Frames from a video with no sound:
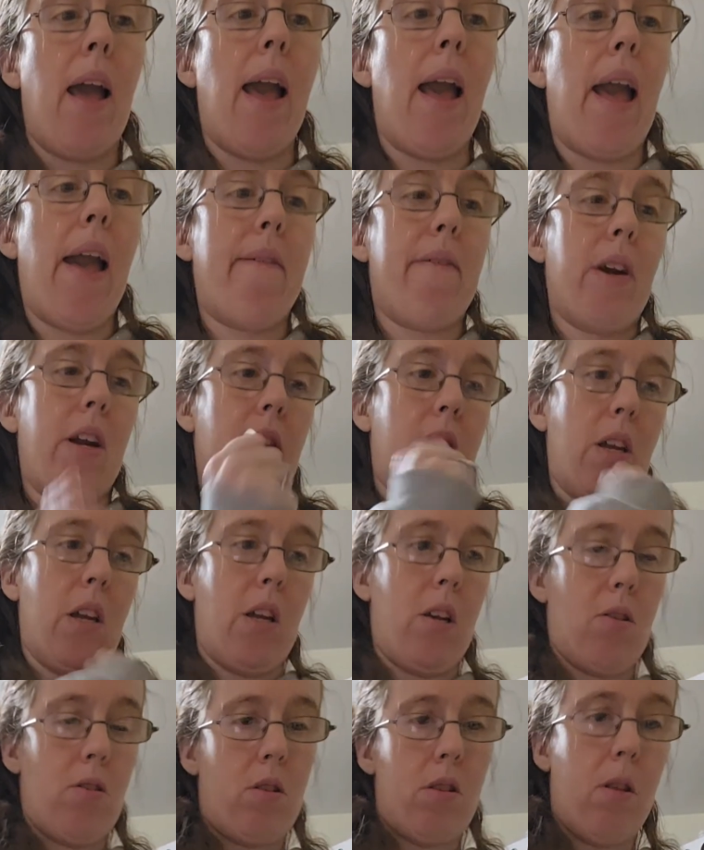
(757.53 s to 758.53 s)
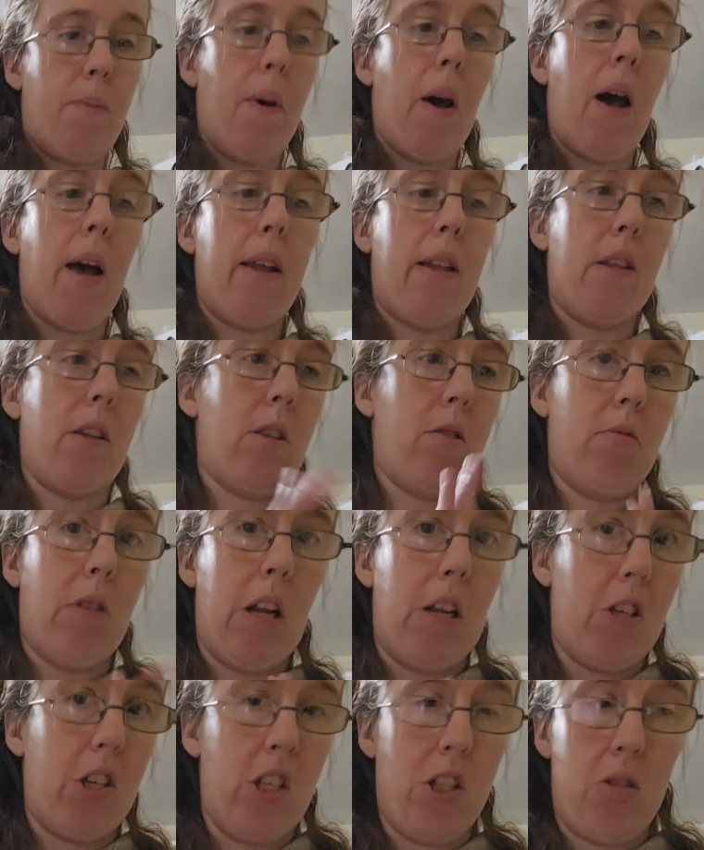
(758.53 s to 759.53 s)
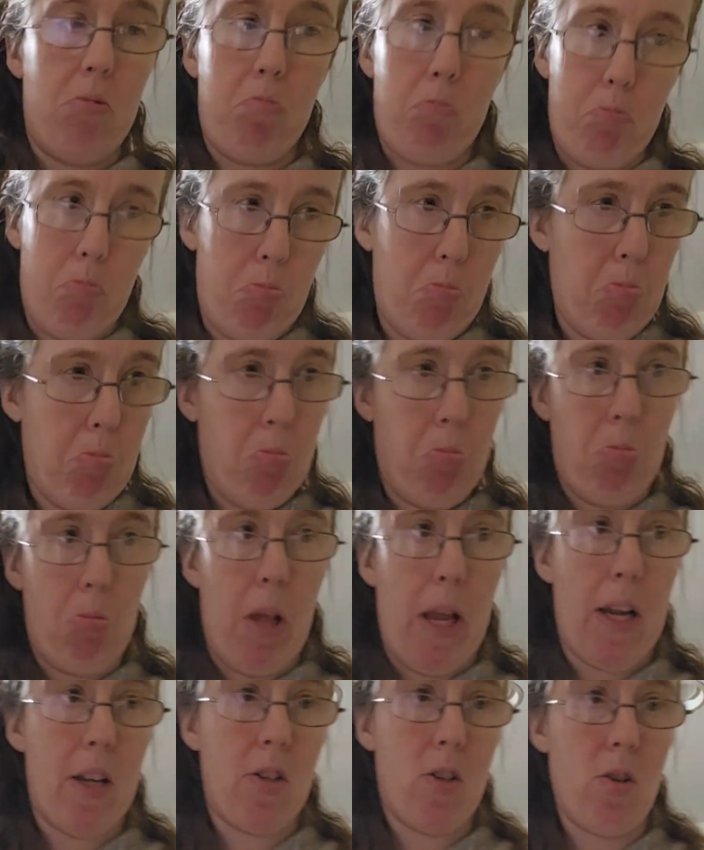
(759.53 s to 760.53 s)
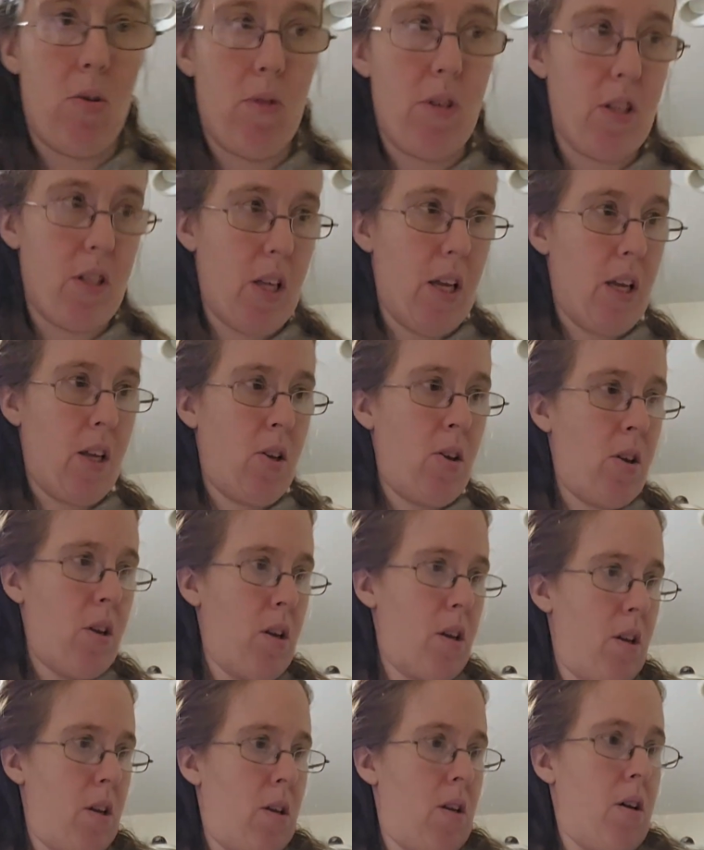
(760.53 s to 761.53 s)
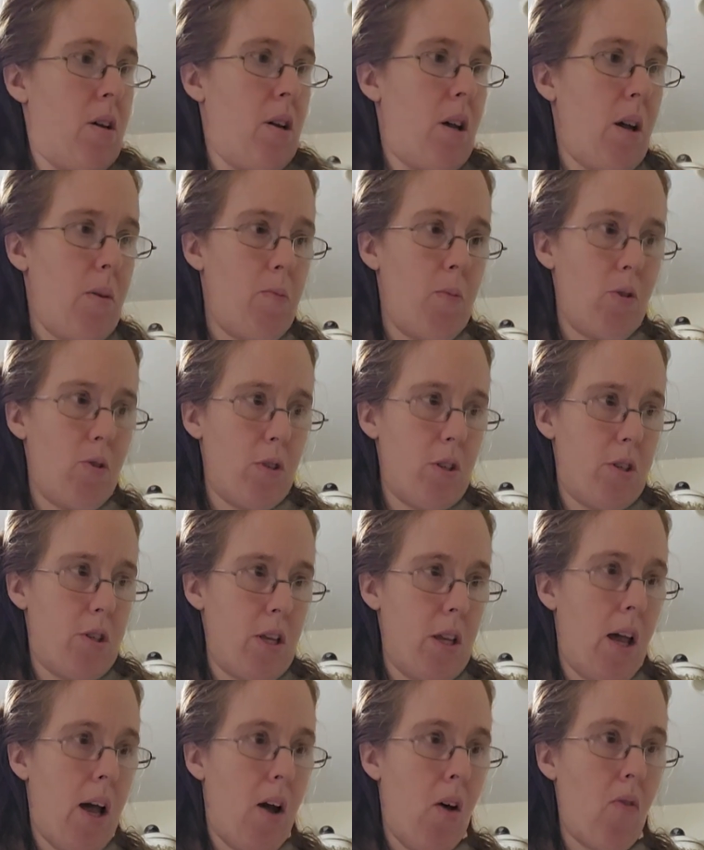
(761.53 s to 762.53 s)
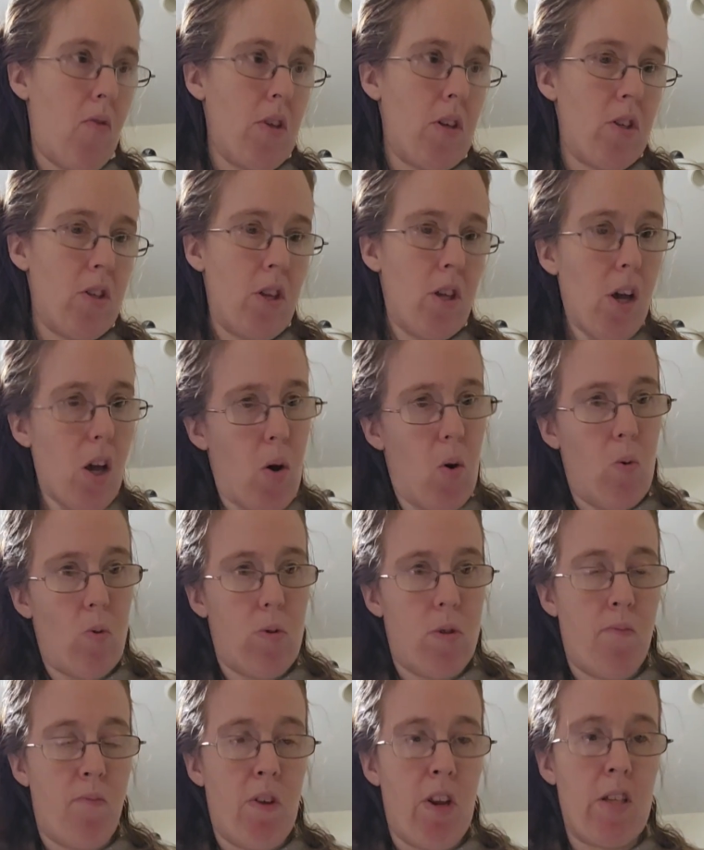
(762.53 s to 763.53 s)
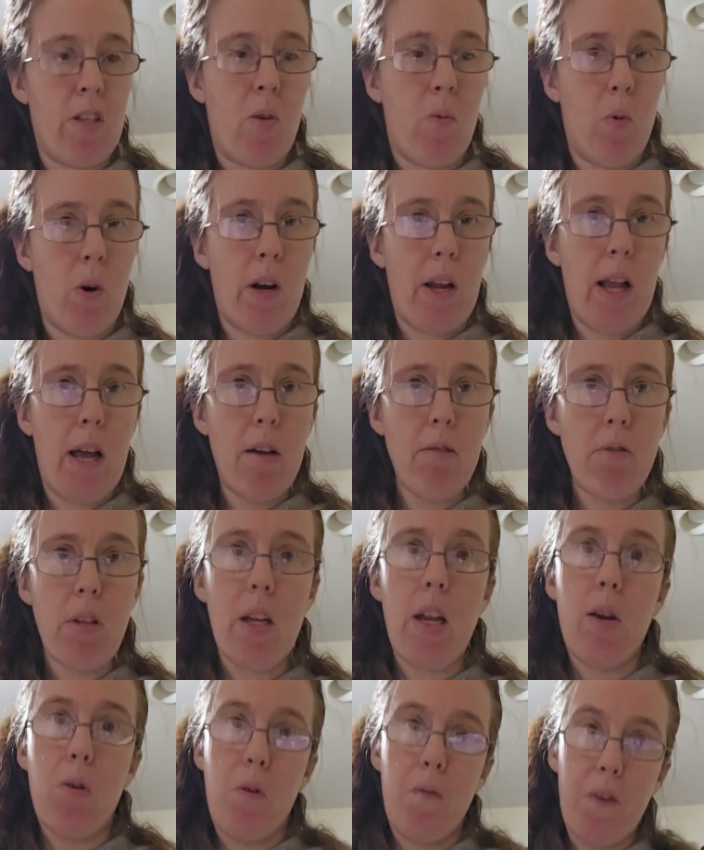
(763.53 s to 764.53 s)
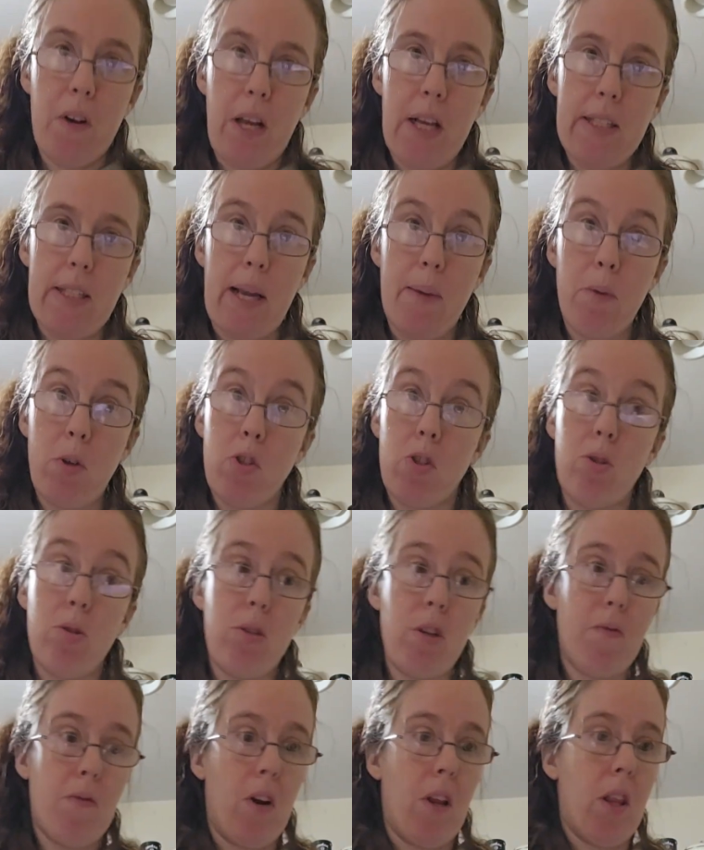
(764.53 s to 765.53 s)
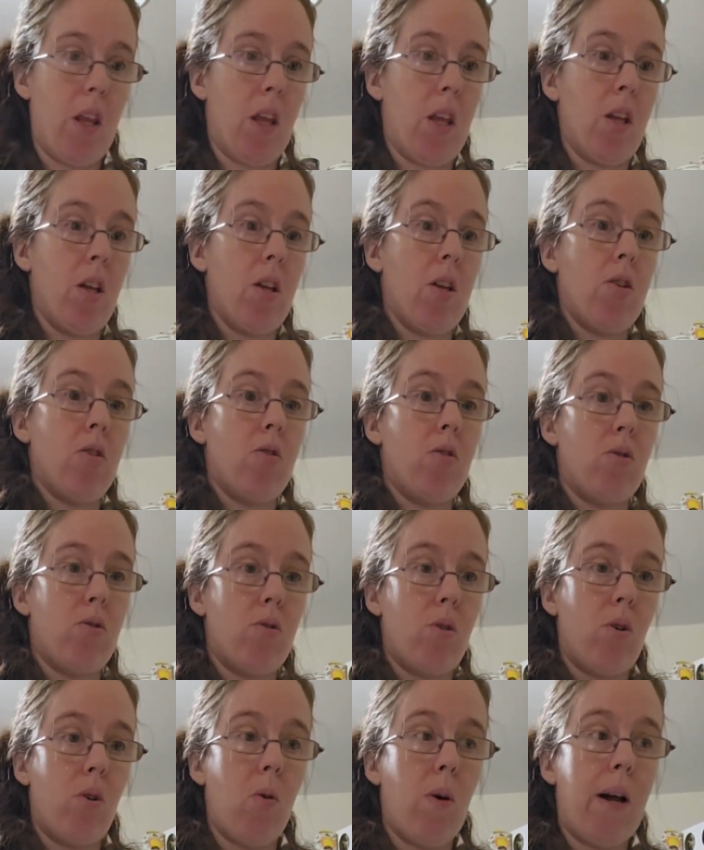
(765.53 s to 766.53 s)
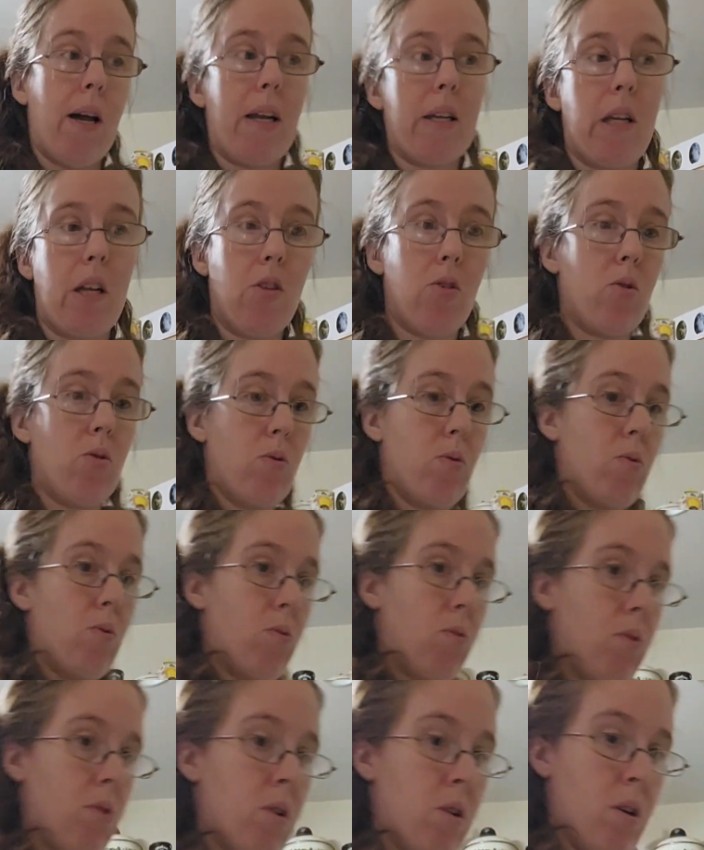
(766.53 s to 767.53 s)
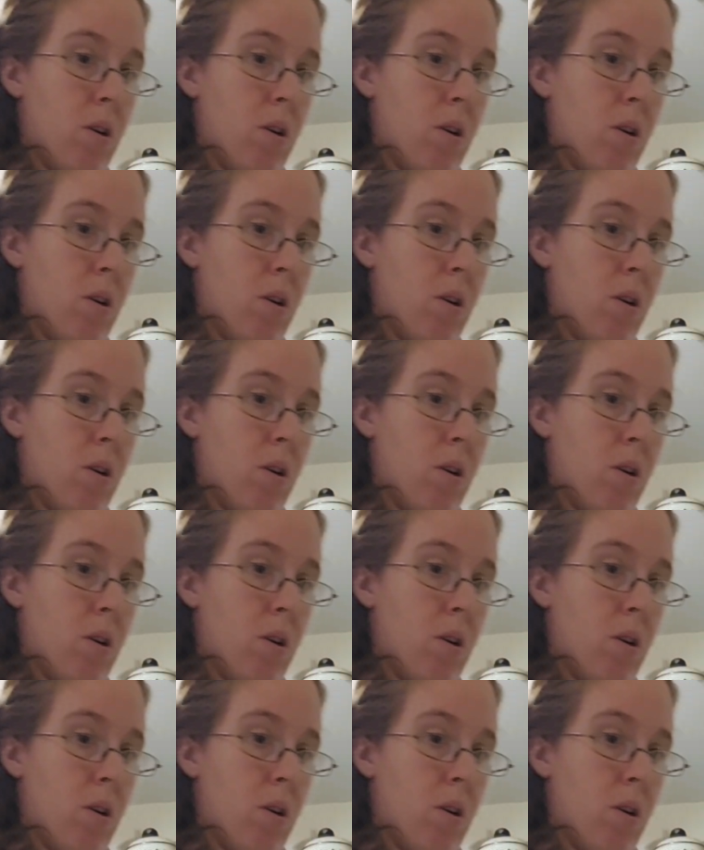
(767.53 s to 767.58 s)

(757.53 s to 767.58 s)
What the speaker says: everything to the pot and not just let it do its thing. And we'll just see how this goes. If it doesn't work out, then I know for next time what to do differently. So I need to